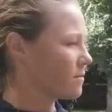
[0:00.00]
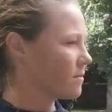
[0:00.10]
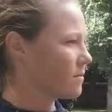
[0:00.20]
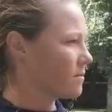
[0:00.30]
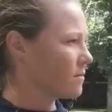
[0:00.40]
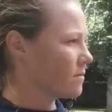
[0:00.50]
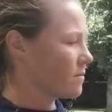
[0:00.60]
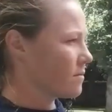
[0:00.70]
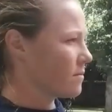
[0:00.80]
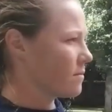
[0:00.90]

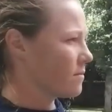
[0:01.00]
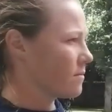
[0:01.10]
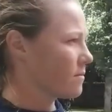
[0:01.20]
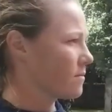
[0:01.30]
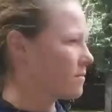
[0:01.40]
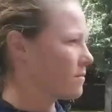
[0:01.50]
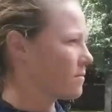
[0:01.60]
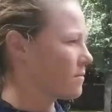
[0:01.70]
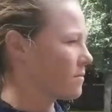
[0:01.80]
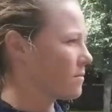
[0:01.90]

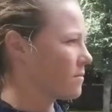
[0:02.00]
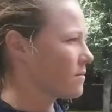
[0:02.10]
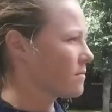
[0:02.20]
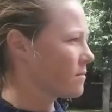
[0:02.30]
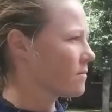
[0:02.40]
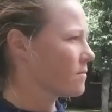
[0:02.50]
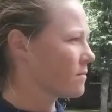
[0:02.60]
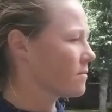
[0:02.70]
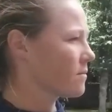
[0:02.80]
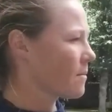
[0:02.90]

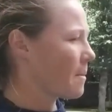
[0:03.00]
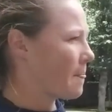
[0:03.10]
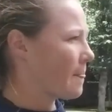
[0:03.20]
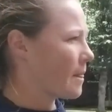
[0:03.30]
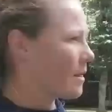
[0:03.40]
(silent)